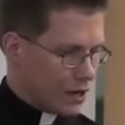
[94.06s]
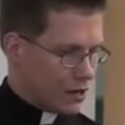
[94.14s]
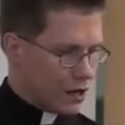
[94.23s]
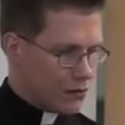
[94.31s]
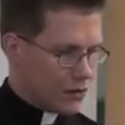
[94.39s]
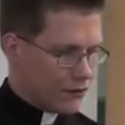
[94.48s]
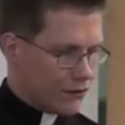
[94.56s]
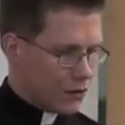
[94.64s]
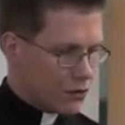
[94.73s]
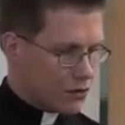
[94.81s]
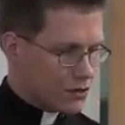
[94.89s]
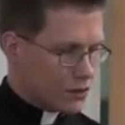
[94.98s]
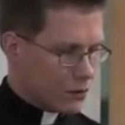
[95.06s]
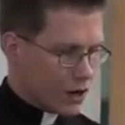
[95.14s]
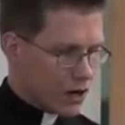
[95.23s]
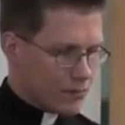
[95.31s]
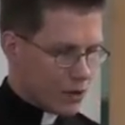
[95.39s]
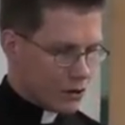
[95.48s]
along with the photos and
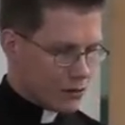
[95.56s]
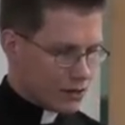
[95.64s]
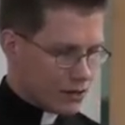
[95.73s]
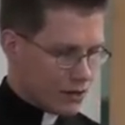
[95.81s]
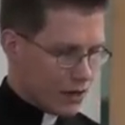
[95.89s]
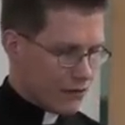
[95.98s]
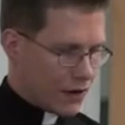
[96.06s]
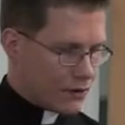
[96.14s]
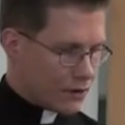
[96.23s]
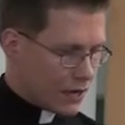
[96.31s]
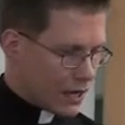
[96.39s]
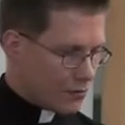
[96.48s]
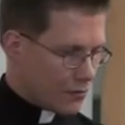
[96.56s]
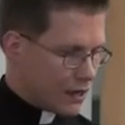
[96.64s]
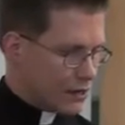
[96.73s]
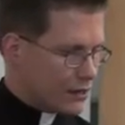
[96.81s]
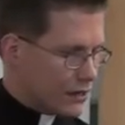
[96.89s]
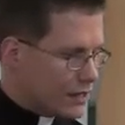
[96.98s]
whereabouts of other gay
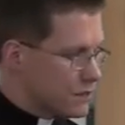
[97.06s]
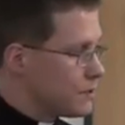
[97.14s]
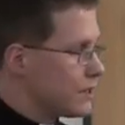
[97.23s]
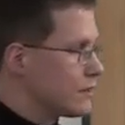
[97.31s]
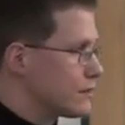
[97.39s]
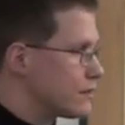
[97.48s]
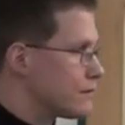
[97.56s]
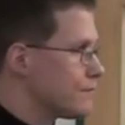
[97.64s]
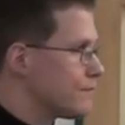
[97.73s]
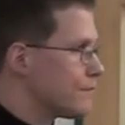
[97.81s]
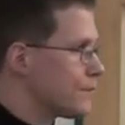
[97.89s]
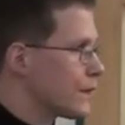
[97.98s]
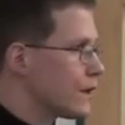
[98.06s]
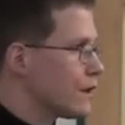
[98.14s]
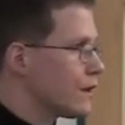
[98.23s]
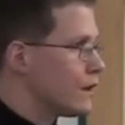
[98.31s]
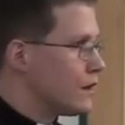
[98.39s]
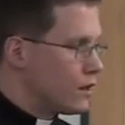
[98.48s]
men and lesbians.
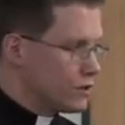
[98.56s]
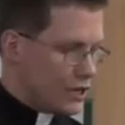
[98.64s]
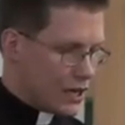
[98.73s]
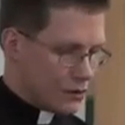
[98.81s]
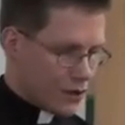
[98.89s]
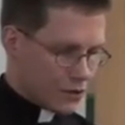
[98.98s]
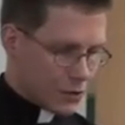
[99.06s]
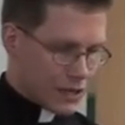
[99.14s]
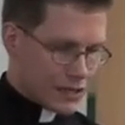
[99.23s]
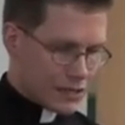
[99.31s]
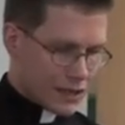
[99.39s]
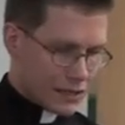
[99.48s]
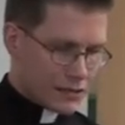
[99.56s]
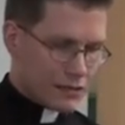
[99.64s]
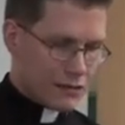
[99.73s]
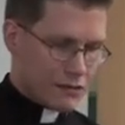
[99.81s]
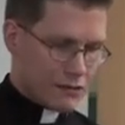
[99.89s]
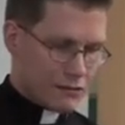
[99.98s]
On January
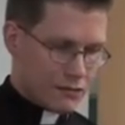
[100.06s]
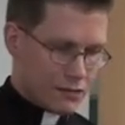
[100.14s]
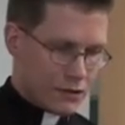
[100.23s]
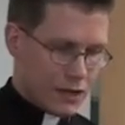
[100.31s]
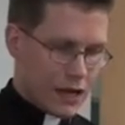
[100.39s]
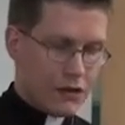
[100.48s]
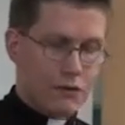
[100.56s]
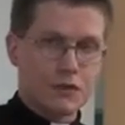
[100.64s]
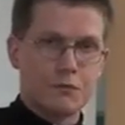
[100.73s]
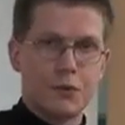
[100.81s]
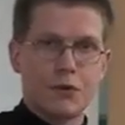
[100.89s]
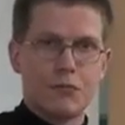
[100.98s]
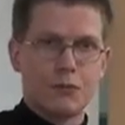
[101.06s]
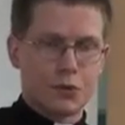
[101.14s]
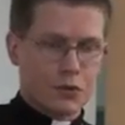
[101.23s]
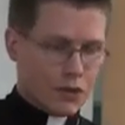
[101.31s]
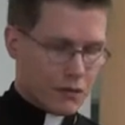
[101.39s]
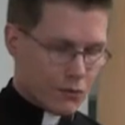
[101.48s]
26th, Kato was
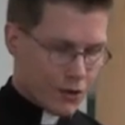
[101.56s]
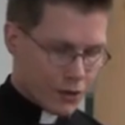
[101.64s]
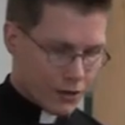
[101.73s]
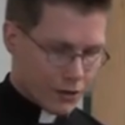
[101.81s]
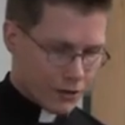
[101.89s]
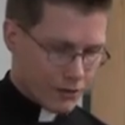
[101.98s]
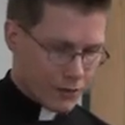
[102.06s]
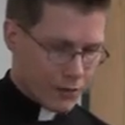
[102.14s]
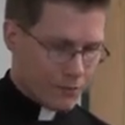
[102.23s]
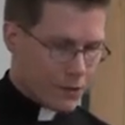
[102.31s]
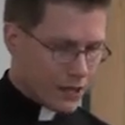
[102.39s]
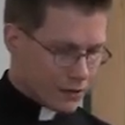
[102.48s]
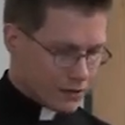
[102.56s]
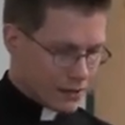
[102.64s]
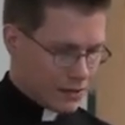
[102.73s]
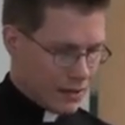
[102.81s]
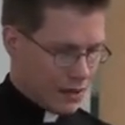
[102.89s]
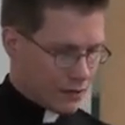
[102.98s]
brutally murdered, beaten
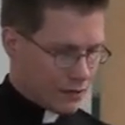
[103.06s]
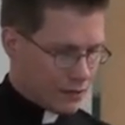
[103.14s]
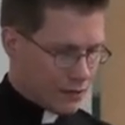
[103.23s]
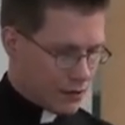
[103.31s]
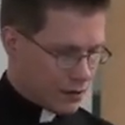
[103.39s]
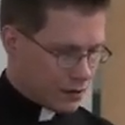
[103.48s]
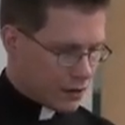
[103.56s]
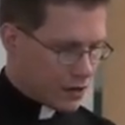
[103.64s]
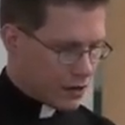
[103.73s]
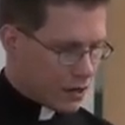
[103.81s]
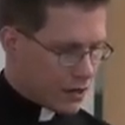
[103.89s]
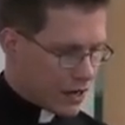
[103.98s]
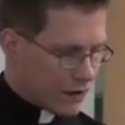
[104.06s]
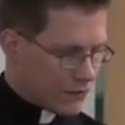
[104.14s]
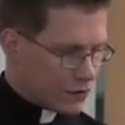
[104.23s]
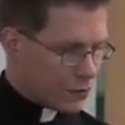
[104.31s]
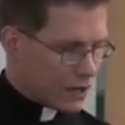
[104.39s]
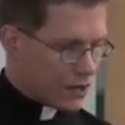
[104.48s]
to death, not long
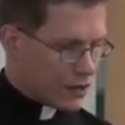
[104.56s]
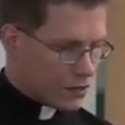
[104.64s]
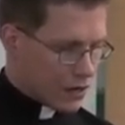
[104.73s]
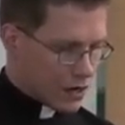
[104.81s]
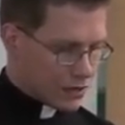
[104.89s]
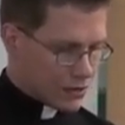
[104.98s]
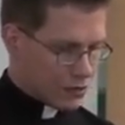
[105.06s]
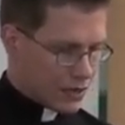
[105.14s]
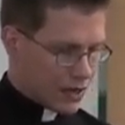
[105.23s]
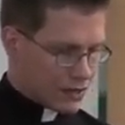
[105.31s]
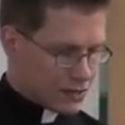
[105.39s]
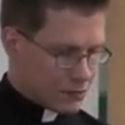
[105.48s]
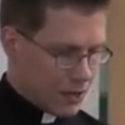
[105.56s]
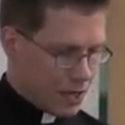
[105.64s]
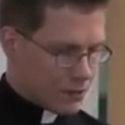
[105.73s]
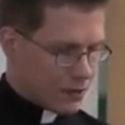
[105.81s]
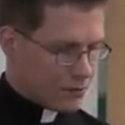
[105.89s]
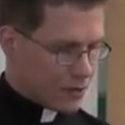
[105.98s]
after winning a lawsuit against the
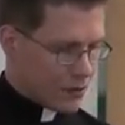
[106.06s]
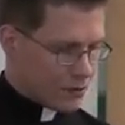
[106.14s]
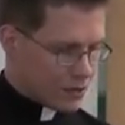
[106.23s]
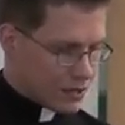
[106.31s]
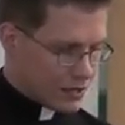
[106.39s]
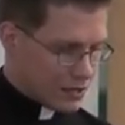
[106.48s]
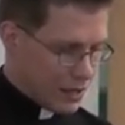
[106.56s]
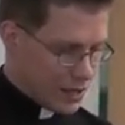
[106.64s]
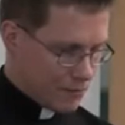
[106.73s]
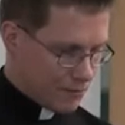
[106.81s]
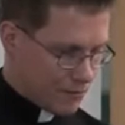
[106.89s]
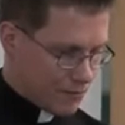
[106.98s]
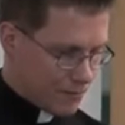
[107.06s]
paper that published his name.